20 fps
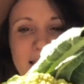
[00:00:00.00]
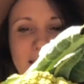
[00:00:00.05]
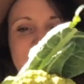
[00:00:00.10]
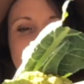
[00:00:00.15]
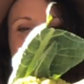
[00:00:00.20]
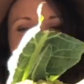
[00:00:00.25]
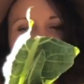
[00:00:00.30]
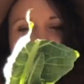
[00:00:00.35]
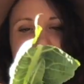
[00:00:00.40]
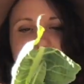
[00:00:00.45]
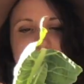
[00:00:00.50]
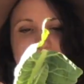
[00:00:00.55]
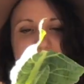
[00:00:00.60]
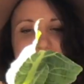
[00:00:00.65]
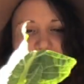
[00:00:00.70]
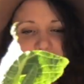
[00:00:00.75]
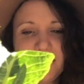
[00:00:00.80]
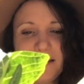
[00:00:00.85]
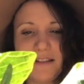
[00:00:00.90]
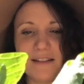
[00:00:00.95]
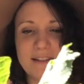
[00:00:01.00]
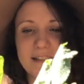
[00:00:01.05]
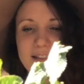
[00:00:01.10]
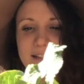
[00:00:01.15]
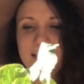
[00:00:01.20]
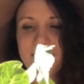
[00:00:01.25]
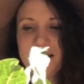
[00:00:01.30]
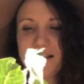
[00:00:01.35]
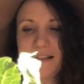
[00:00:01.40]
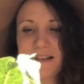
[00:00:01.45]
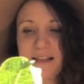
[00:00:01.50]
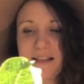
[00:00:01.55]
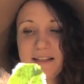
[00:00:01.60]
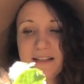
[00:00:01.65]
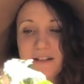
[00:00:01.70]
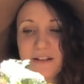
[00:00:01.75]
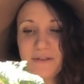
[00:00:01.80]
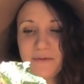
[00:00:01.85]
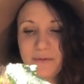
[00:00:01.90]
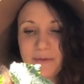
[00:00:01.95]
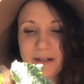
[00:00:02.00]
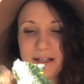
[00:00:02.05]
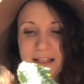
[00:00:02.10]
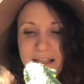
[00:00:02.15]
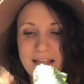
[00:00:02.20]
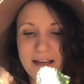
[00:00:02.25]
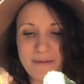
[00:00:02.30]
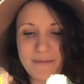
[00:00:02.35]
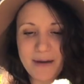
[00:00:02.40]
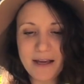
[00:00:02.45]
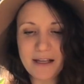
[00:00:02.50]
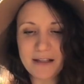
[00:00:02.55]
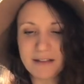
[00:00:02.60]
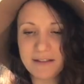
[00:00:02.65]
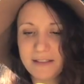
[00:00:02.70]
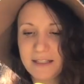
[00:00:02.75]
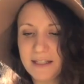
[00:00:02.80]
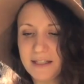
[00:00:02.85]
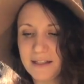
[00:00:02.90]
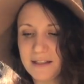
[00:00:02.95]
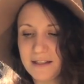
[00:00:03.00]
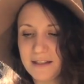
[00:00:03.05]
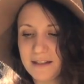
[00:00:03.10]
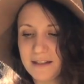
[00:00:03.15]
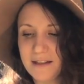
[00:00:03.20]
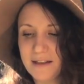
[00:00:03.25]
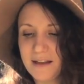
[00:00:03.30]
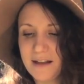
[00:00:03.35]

And these are really amazing.